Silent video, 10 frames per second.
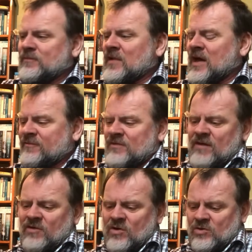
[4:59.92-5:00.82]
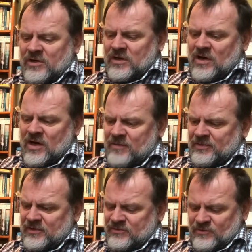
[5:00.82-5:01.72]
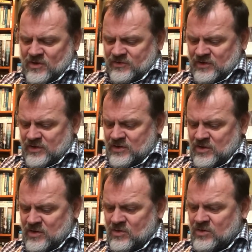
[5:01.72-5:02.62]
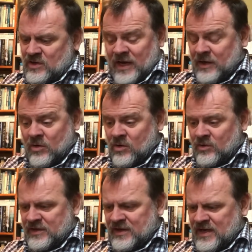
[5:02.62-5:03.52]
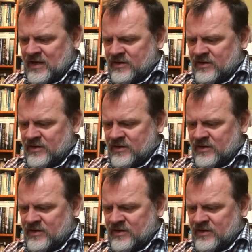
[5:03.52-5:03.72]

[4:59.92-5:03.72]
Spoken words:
I've never owned a copy, as far as I know, and I don't own it now.